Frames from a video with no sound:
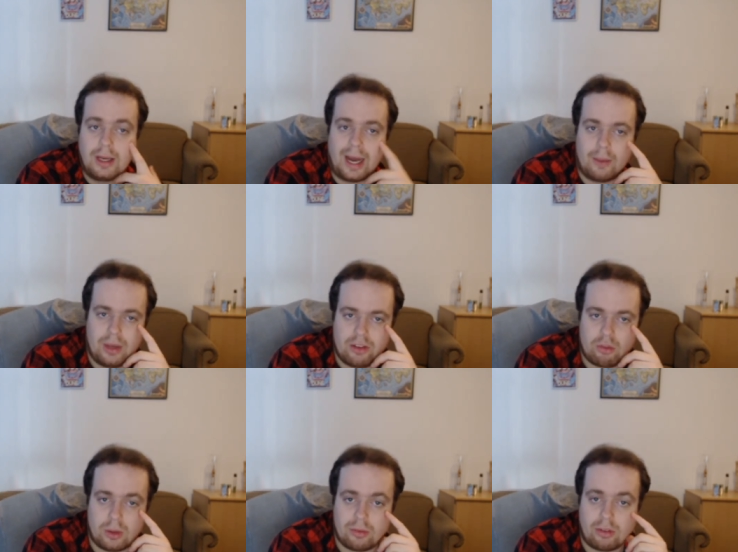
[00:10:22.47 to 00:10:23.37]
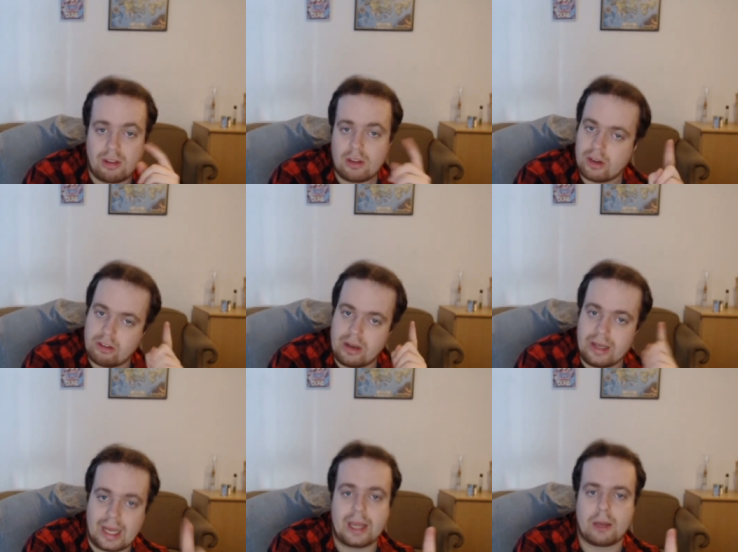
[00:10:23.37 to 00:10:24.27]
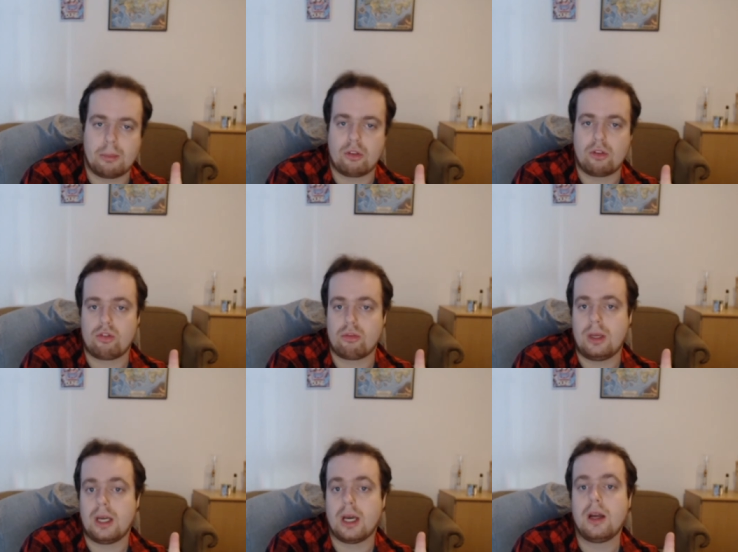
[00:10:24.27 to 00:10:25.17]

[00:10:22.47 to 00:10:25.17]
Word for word: I will list one of the things I actually like about social media.